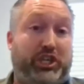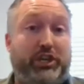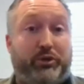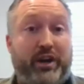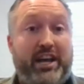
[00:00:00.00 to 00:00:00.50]

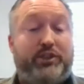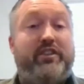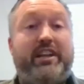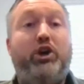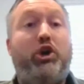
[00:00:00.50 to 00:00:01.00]
you, so
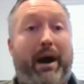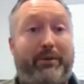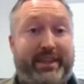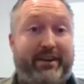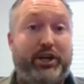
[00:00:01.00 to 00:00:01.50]
they don't go
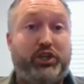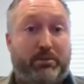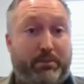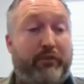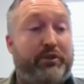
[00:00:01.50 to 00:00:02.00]
out there and
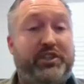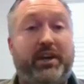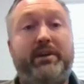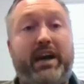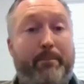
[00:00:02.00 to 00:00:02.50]
trip over
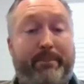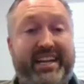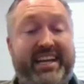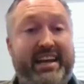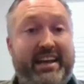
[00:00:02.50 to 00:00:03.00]
some
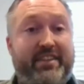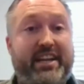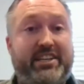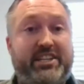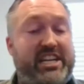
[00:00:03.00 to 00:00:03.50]
company that
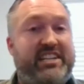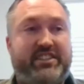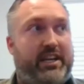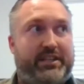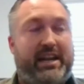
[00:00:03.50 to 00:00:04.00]

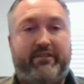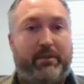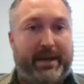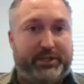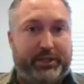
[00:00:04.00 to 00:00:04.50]
doesn't have their
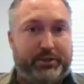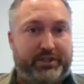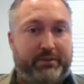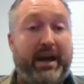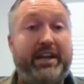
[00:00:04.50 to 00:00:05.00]
best
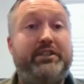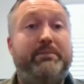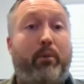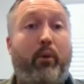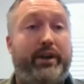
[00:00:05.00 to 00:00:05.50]
interest in mind. It's
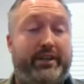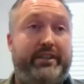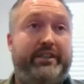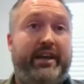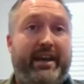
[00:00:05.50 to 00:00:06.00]

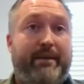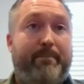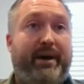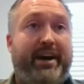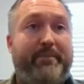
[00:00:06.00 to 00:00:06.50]
important,
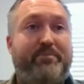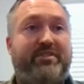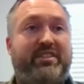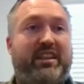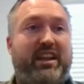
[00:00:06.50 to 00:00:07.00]
but
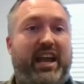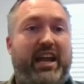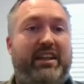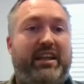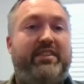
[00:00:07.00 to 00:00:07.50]

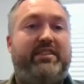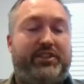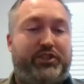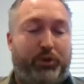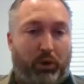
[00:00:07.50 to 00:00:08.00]
the
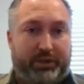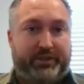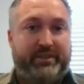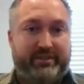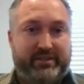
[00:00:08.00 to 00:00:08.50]

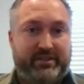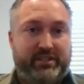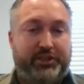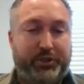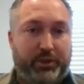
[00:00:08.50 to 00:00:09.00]
source
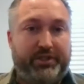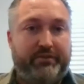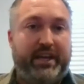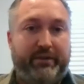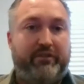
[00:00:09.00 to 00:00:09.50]
of
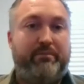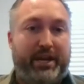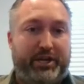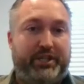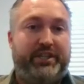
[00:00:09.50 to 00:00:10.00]
the
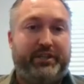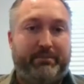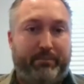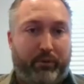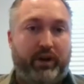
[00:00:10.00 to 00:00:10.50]
information is
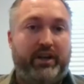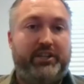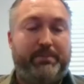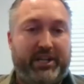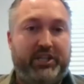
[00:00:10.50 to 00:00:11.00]
important,
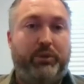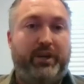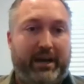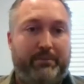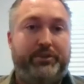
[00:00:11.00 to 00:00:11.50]
especially when
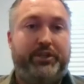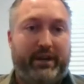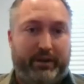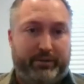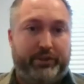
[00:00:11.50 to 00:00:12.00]
it comes to your
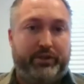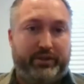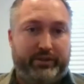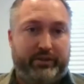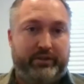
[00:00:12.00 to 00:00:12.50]
health
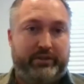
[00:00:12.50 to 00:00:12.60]
insurance.